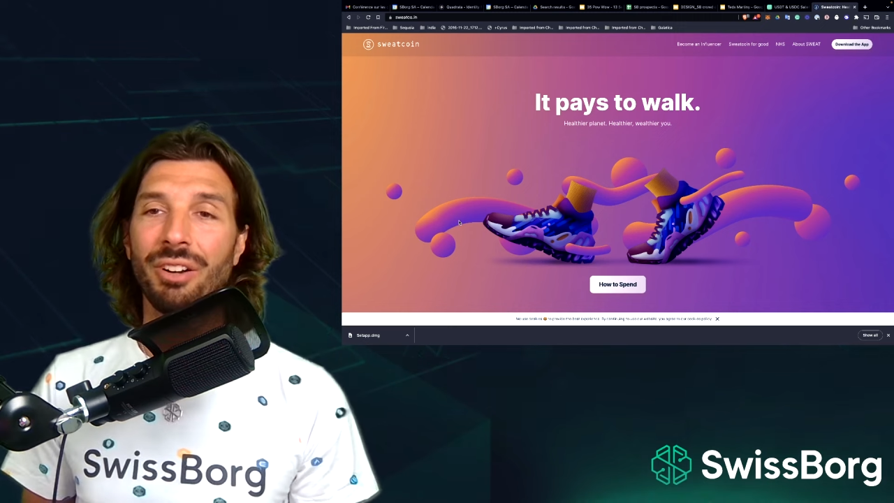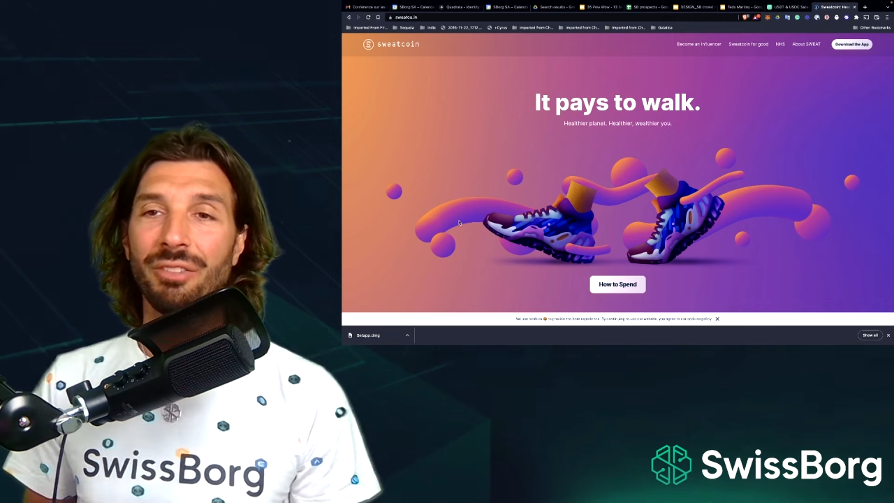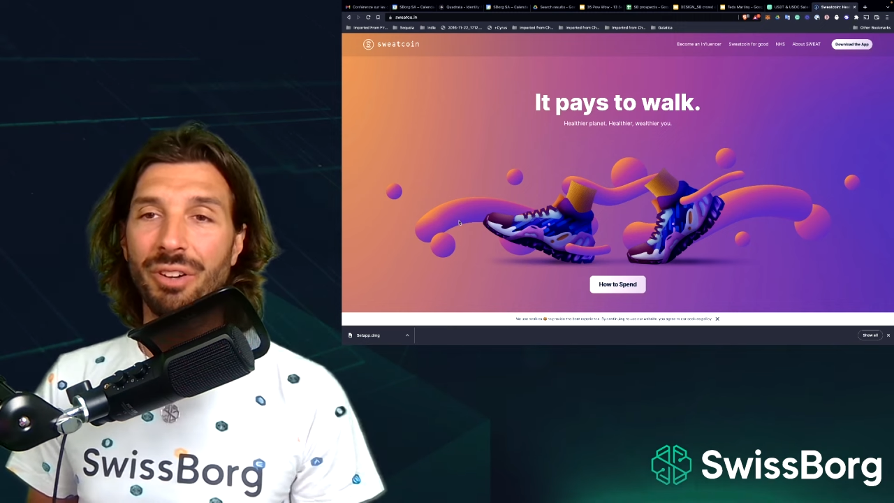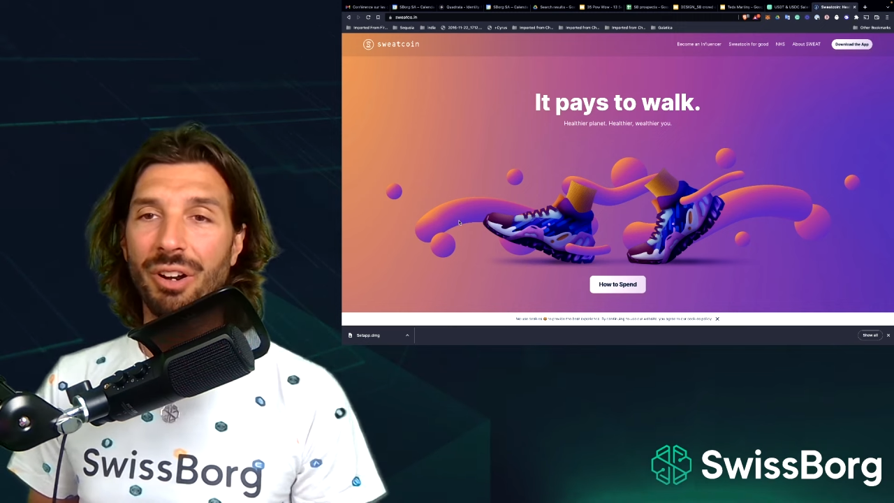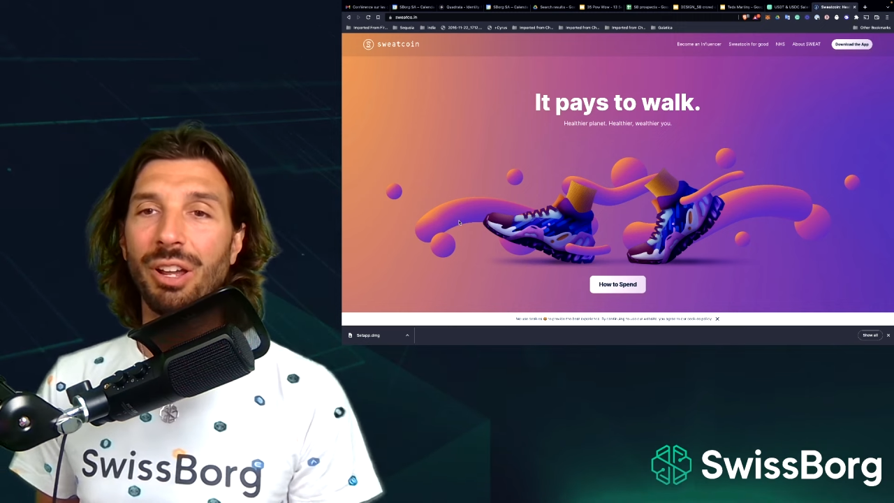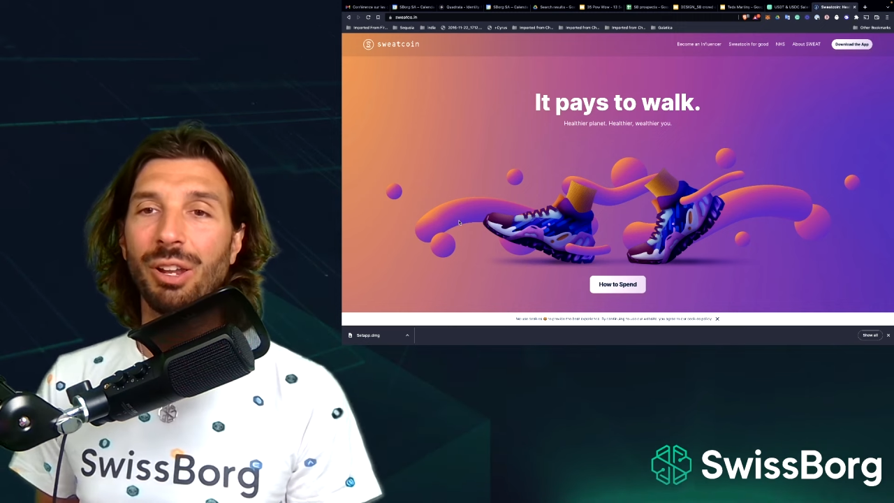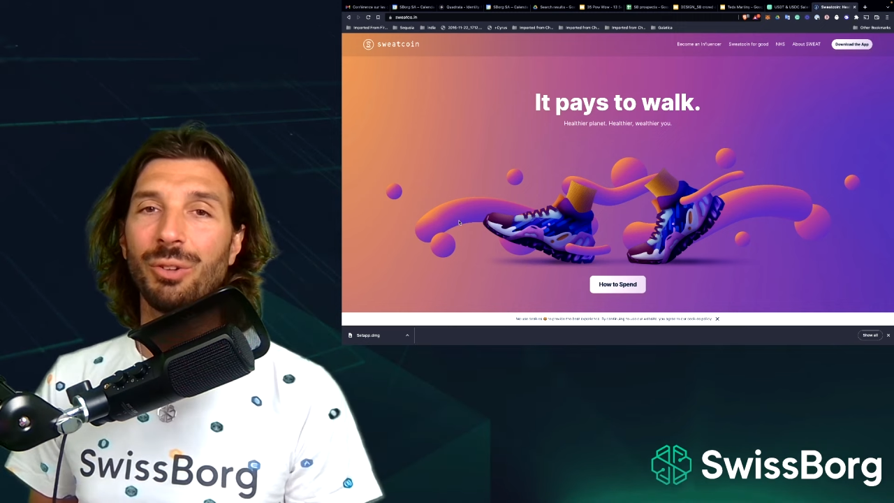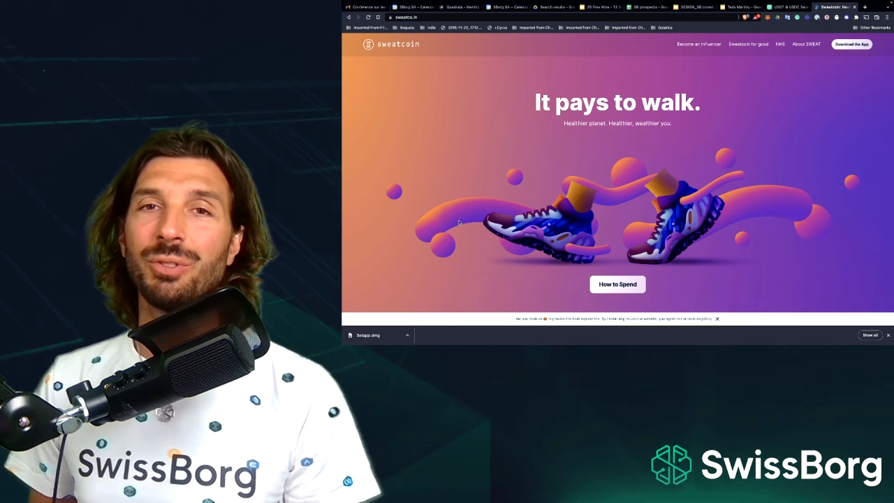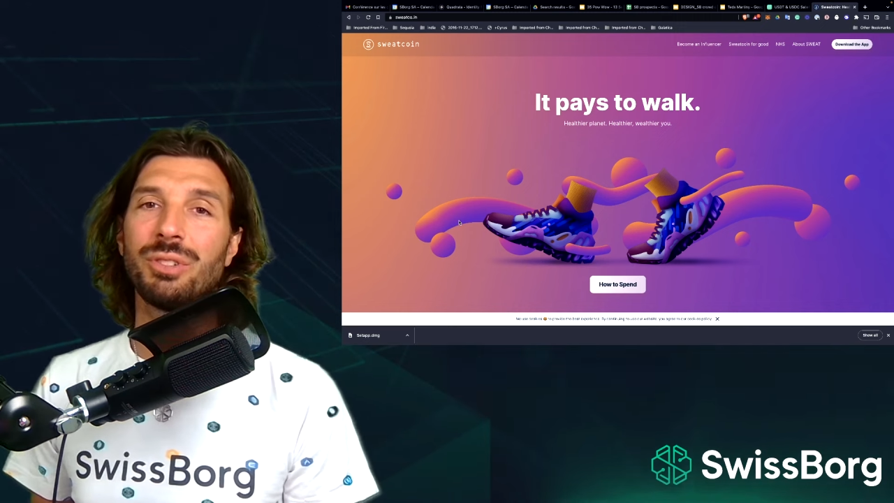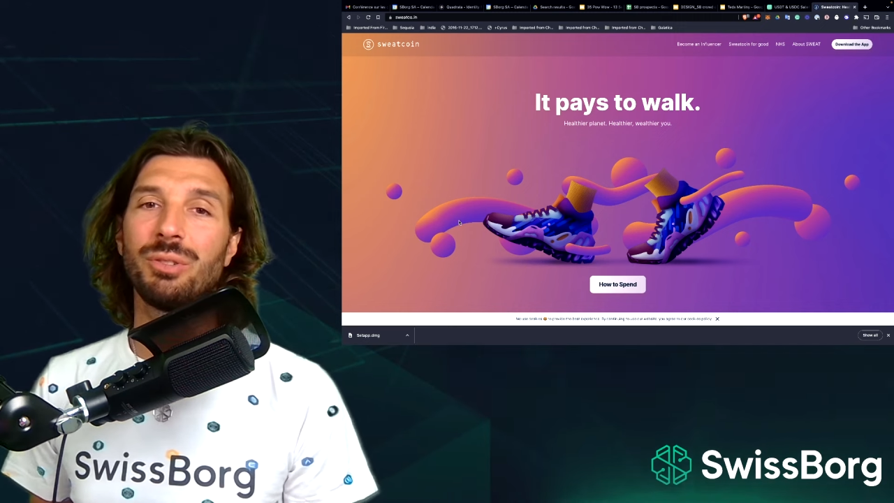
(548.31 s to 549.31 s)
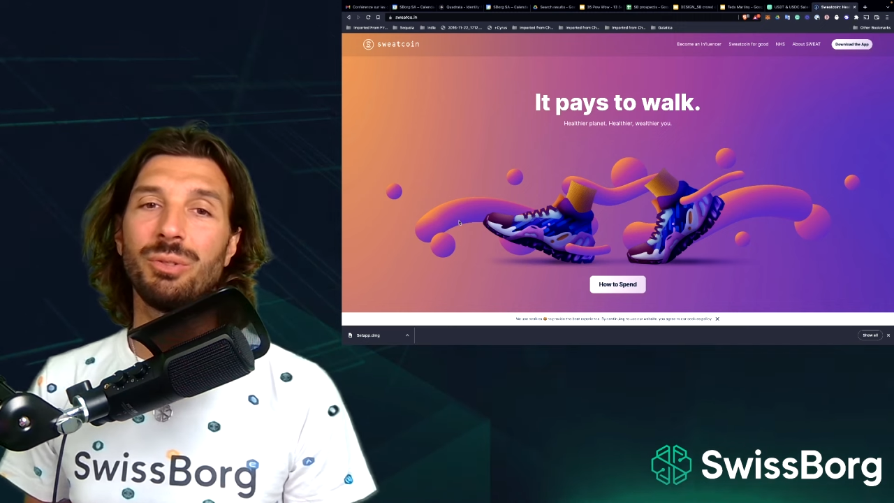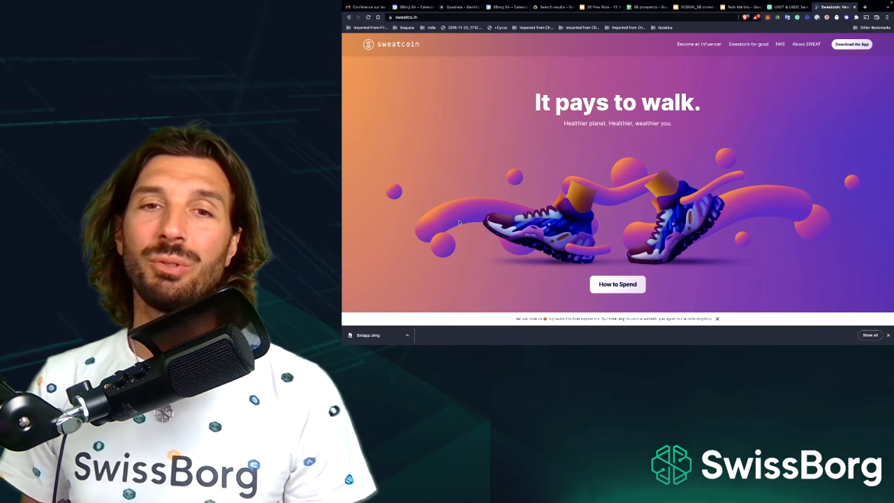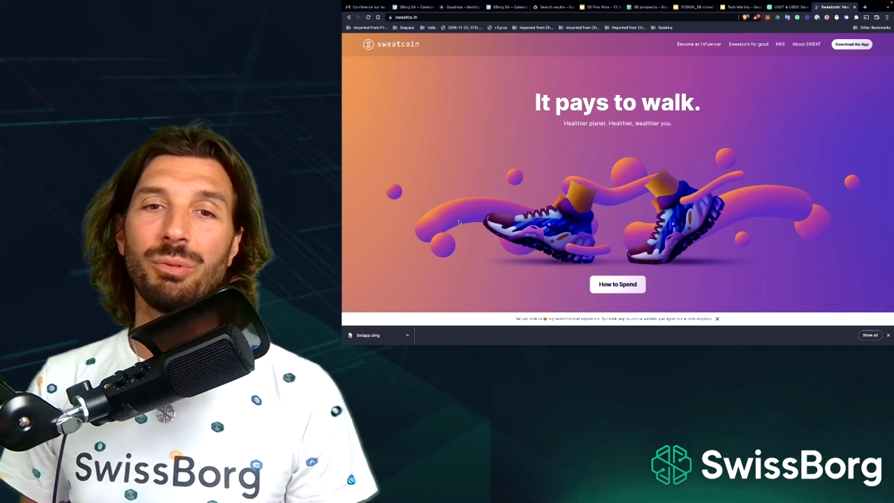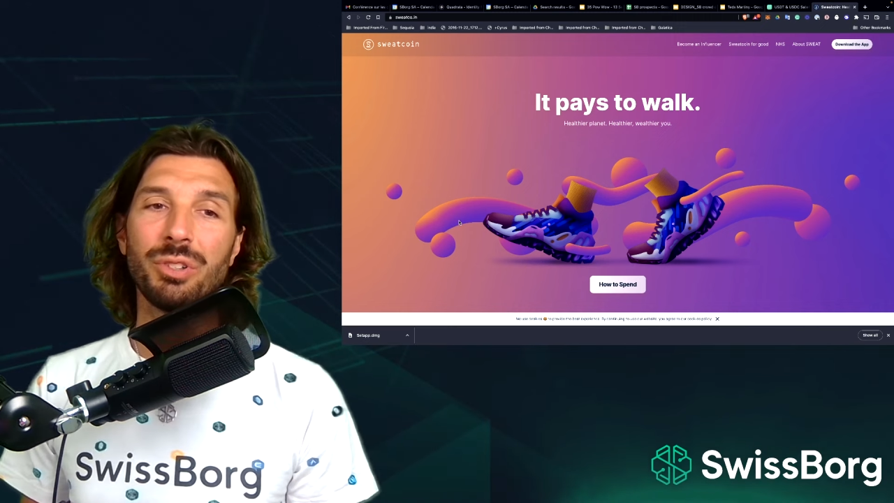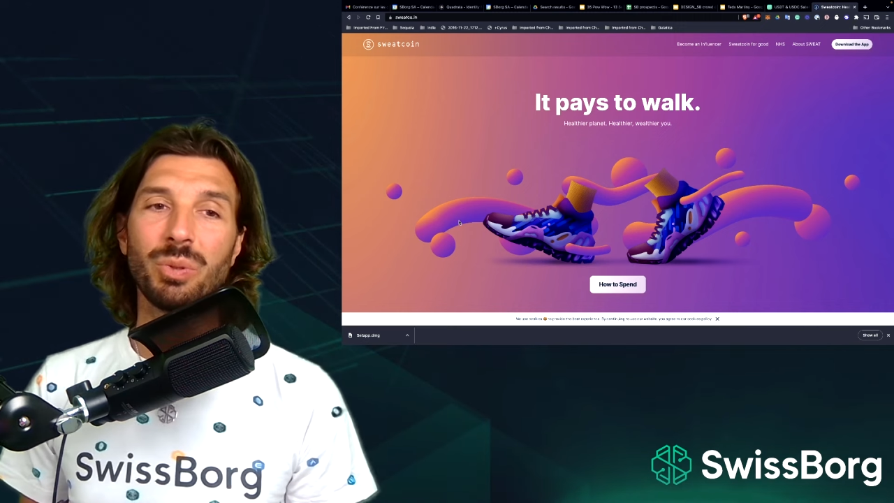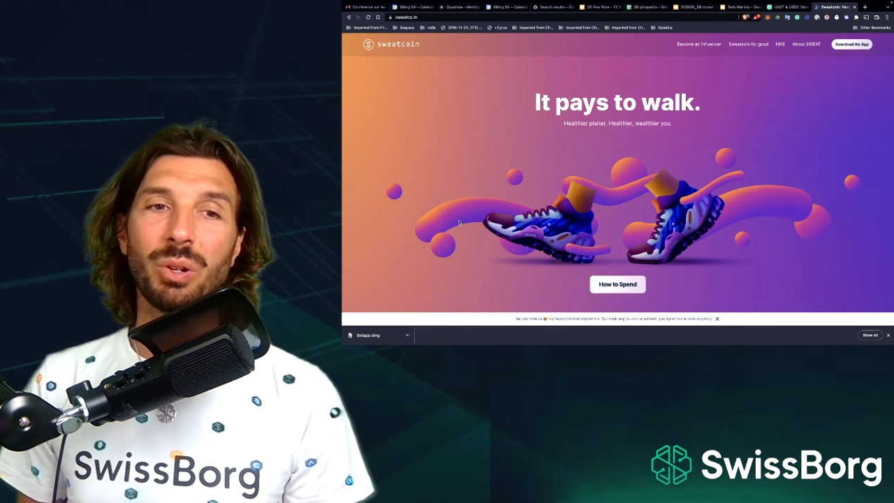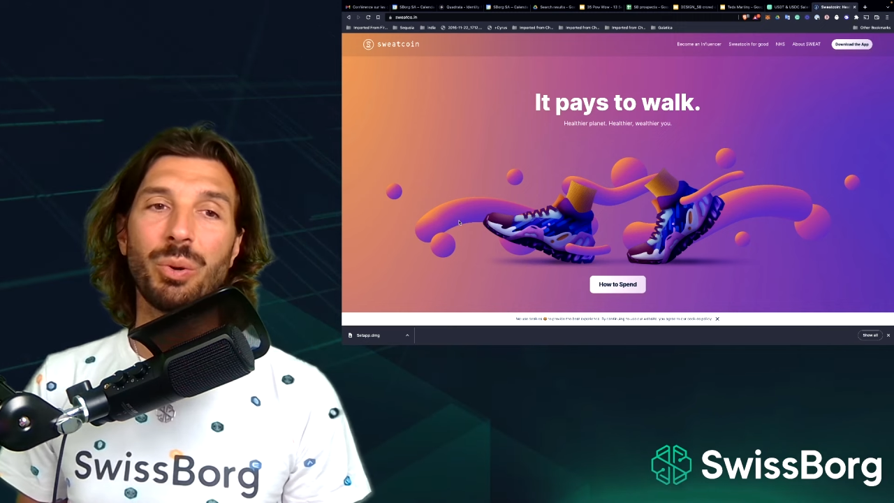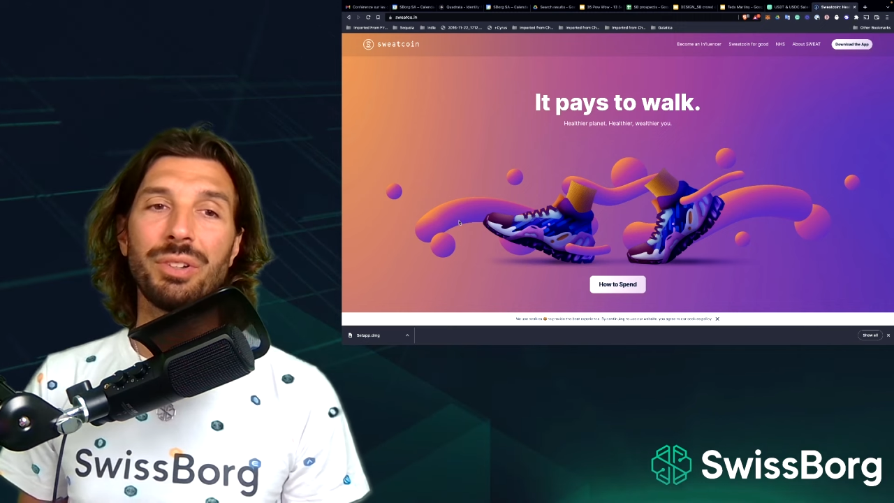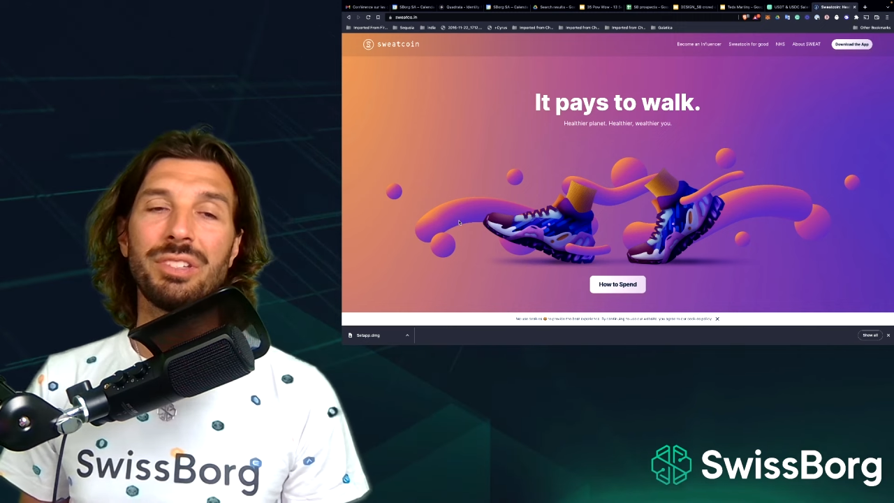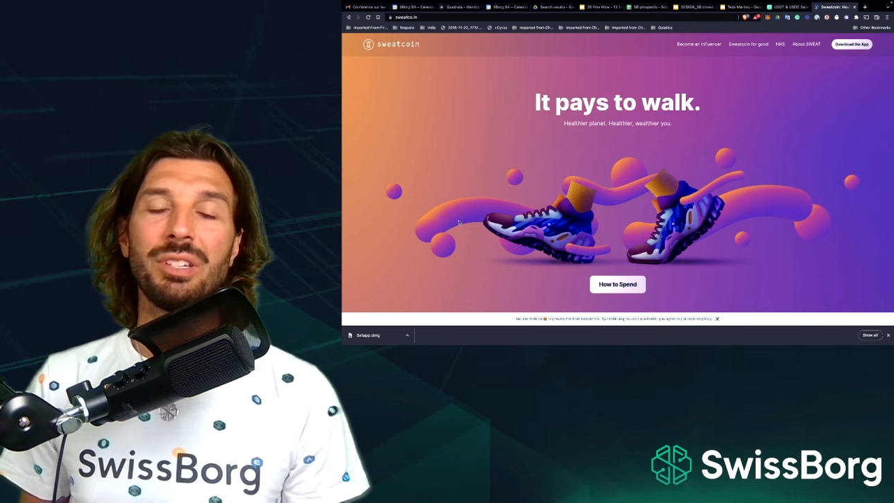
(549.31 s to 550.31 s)
are very close to the
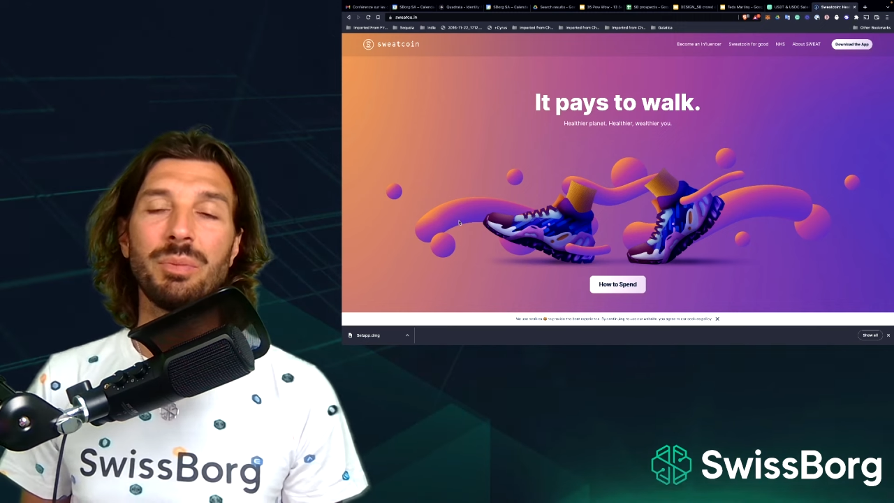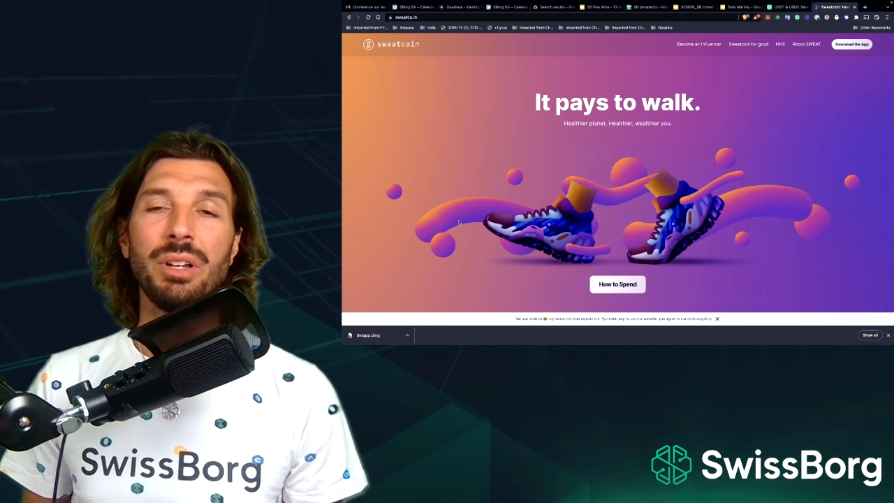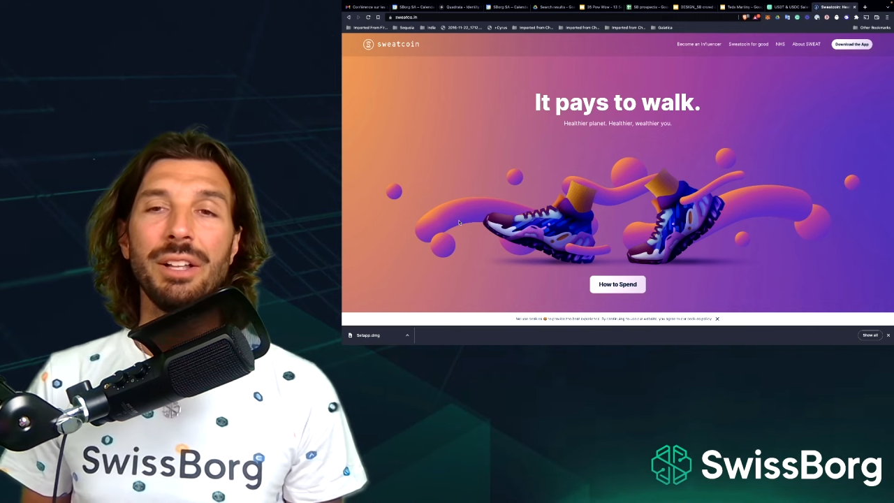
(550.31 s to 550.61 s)
Sweatcoin team.